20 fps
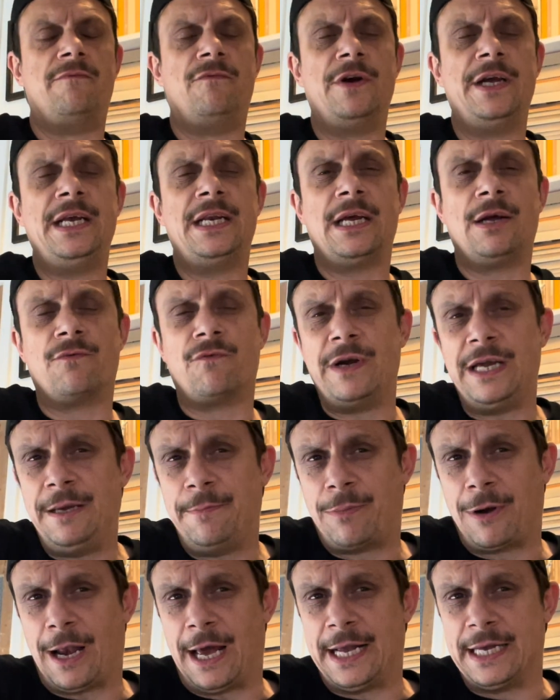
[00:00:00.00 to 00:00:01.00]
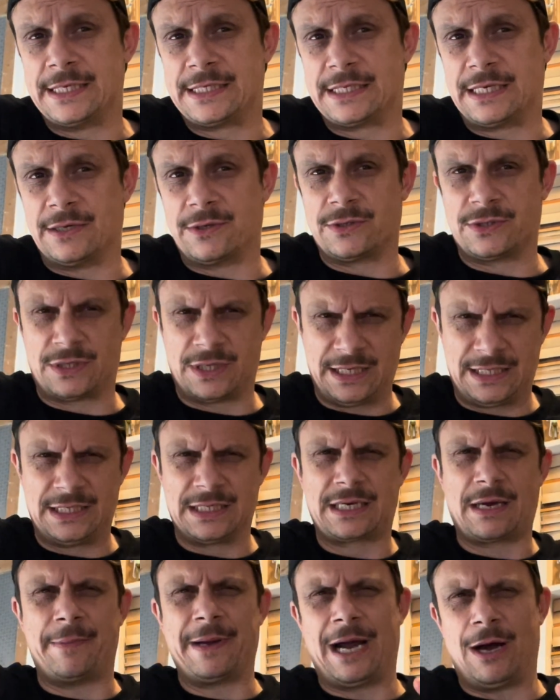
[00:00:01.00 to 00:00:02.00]
reading Replay still, so this is
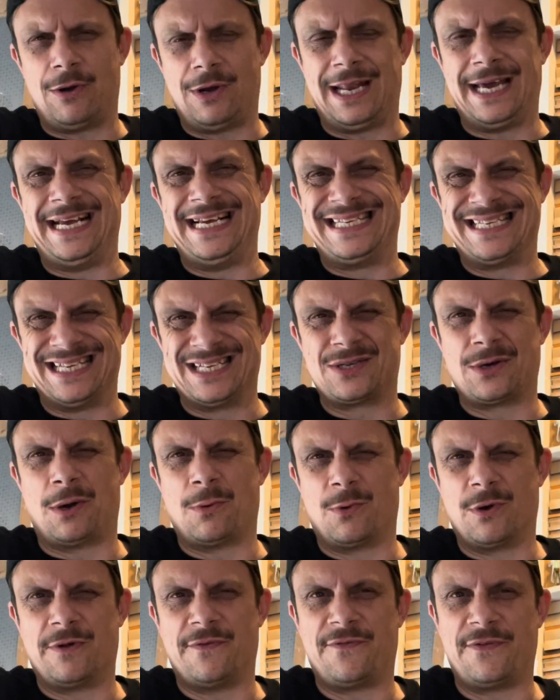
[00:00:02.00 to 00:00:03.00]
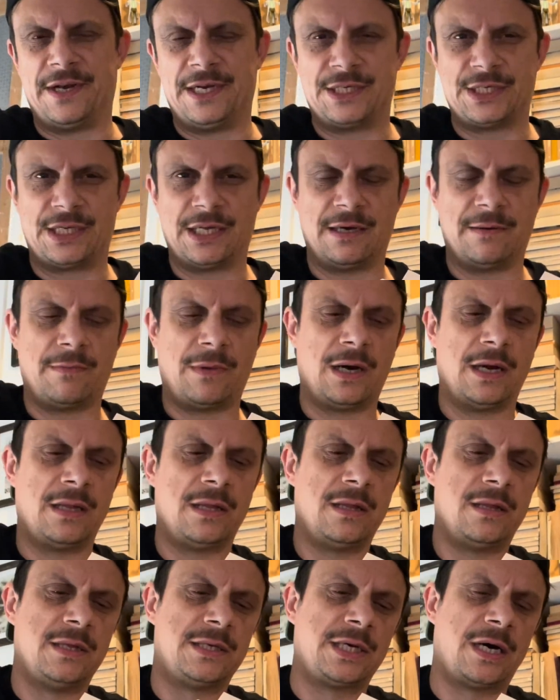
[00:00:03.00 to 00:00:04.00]
coming out later, so I would have finished it by
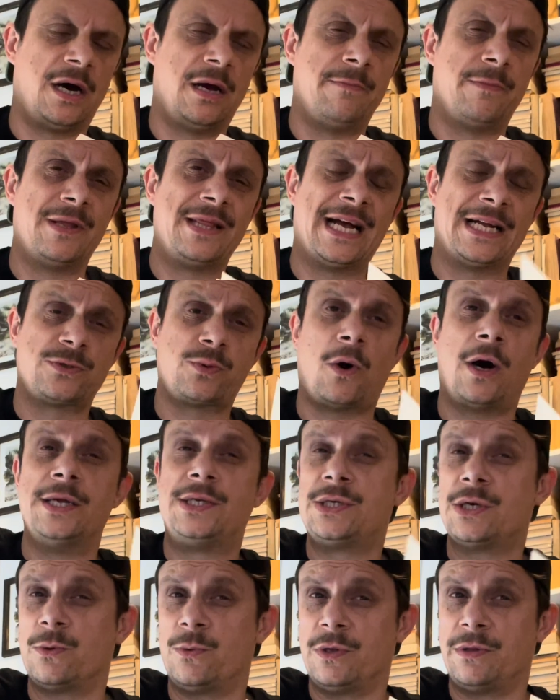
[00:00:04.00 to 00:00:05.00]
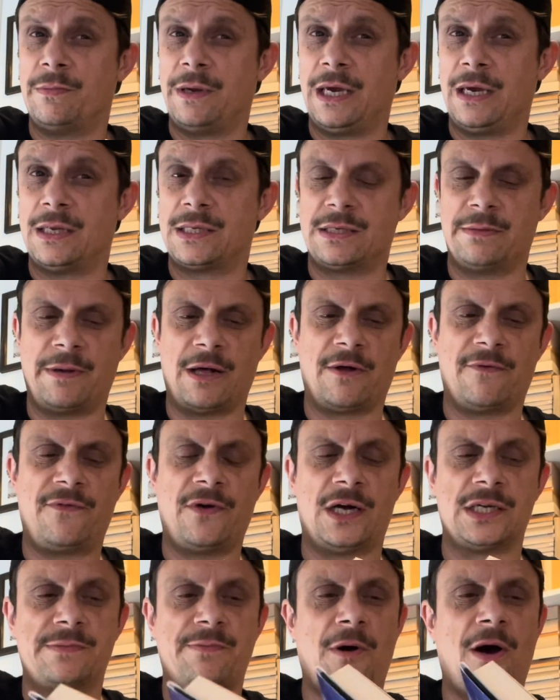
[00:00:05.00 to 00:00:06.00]
the time. But that's what I took with me to
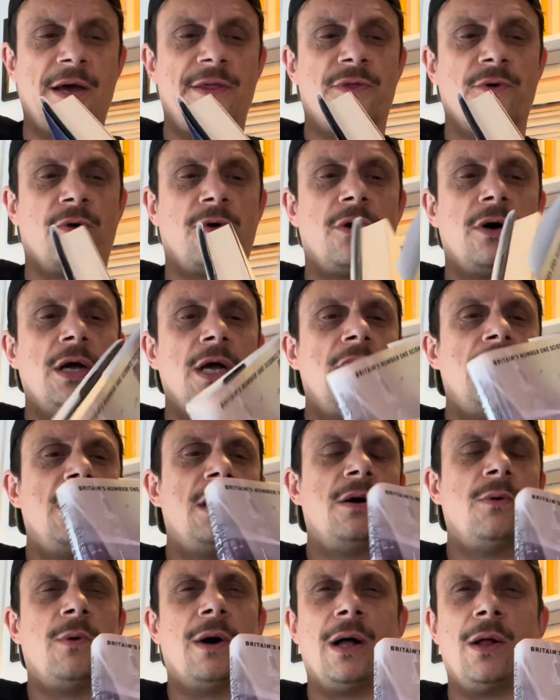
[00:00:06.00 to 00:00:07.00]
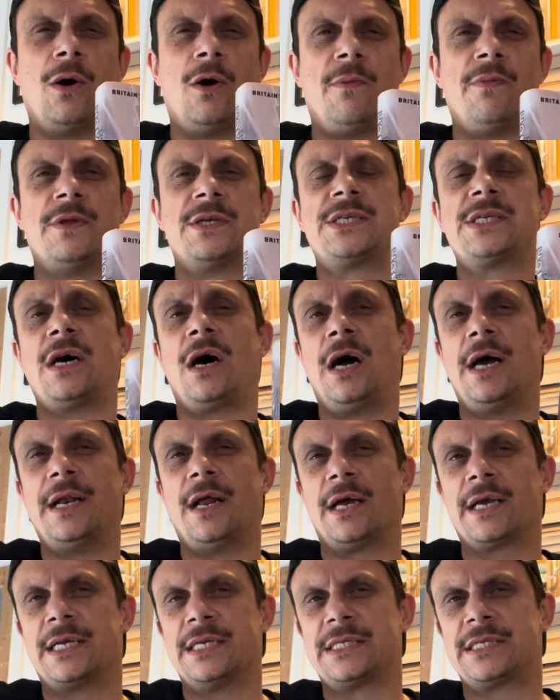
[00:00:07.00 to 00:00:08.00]
Belfast. But I thought, well, on the side,
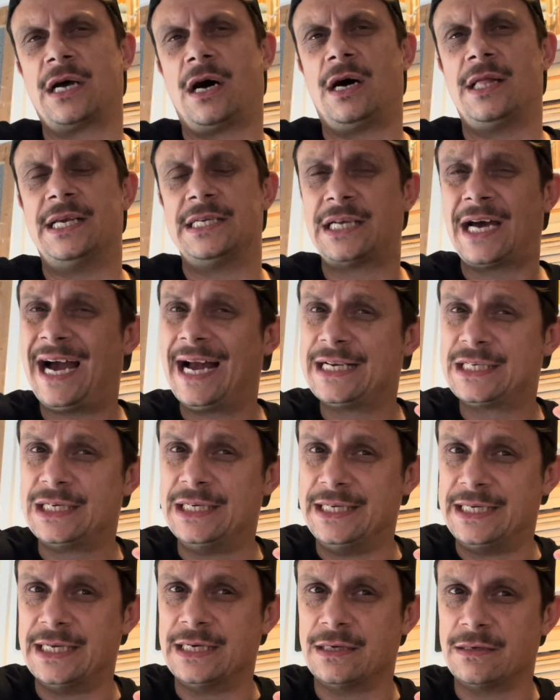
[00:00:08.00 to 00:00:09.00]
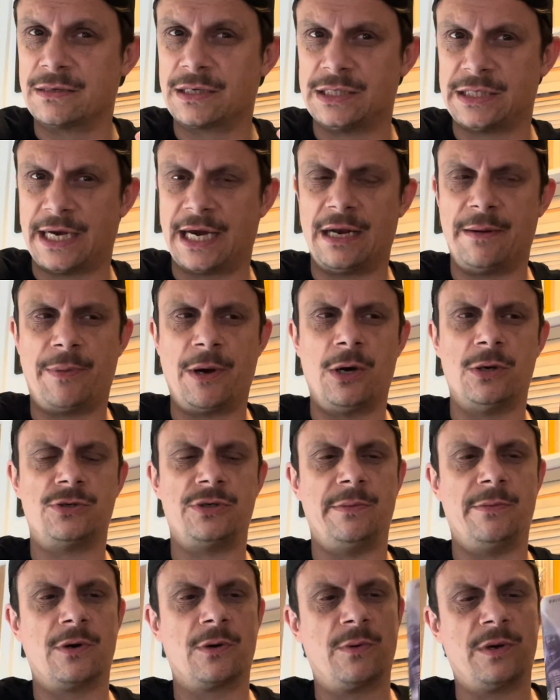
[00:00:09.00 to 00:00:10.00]
I could start this. I actually didn't, because I had a poetry
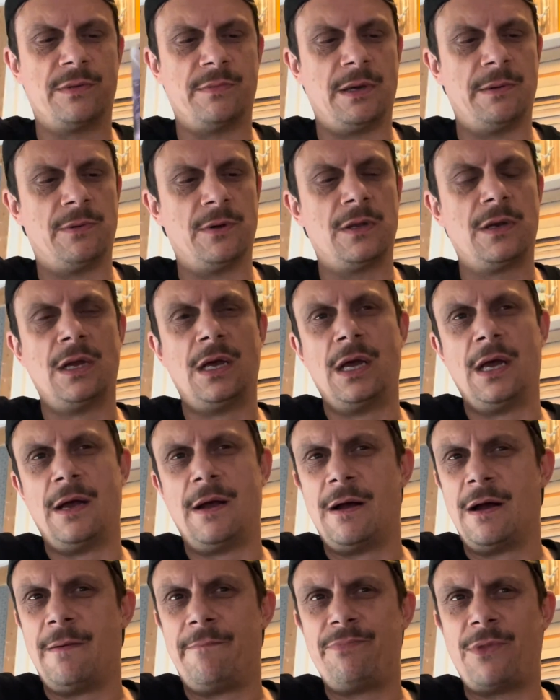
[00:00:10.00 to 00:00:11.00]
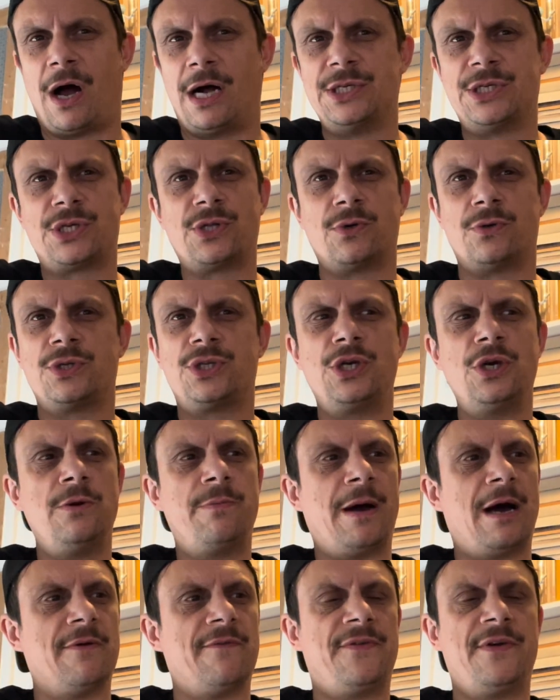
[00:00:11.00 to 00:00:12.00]
book with me, but I just thought
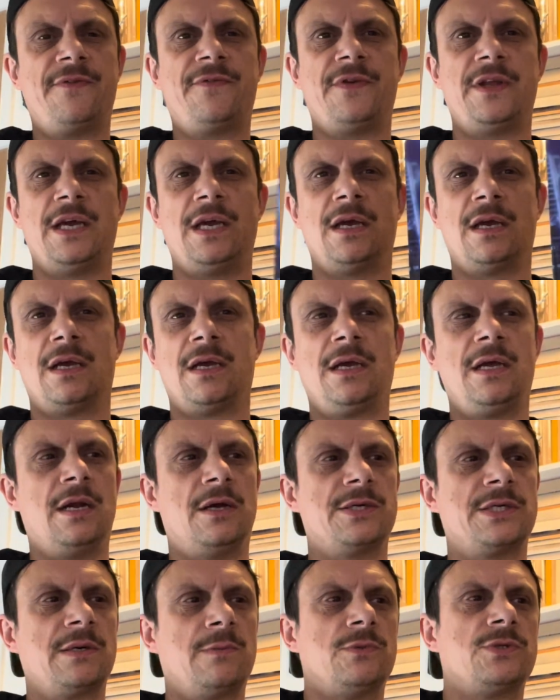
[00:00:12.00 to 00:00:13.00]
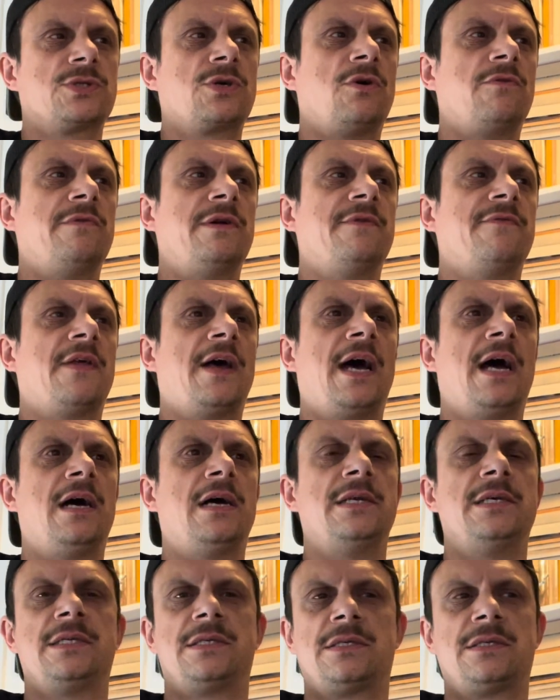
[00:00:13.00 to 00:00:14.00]
£2.50. You know, someone's got rid of that, and
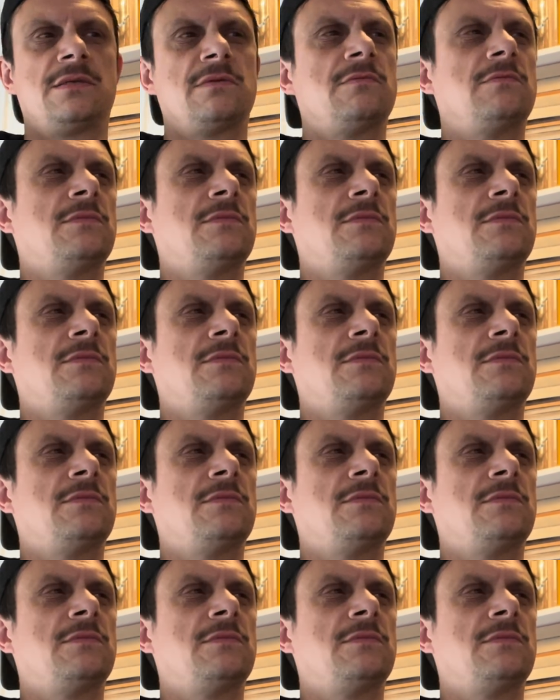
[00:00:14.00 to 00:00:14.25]
it's